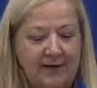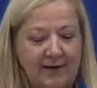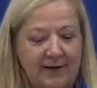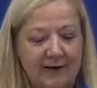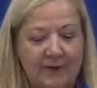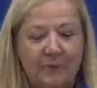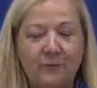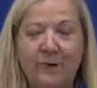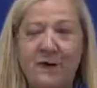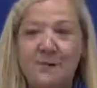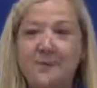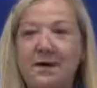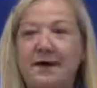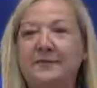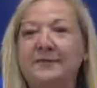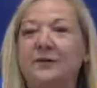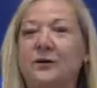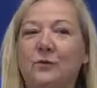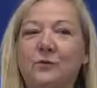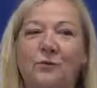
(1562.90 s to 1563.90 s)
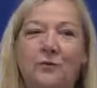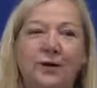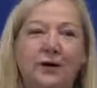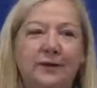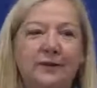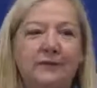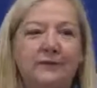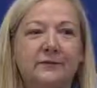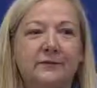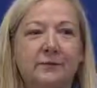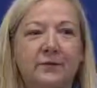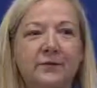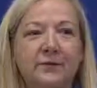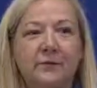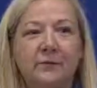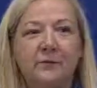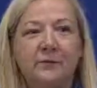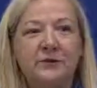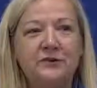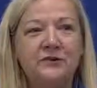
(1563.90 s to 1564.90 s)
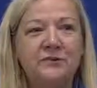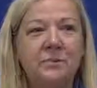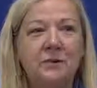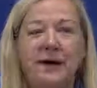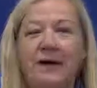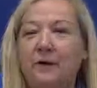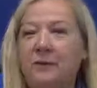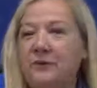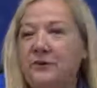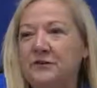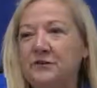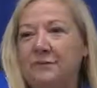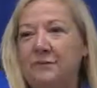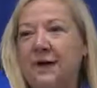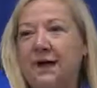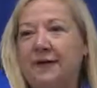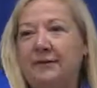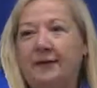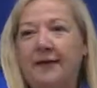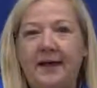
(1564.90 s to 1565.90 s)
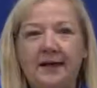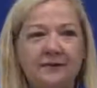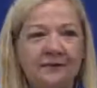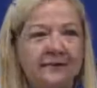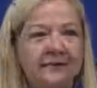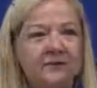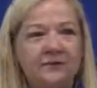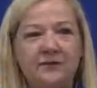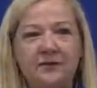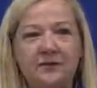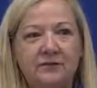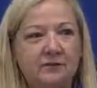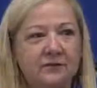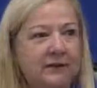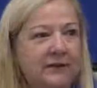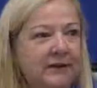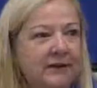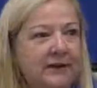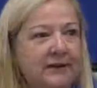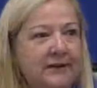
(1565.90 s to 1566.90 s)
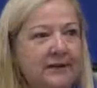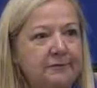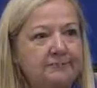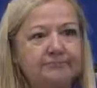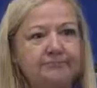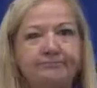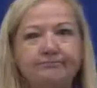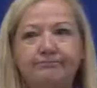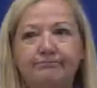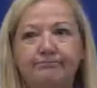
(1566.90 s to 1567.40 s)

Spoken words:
What about the wants? What'd you buy last that you didn't really need?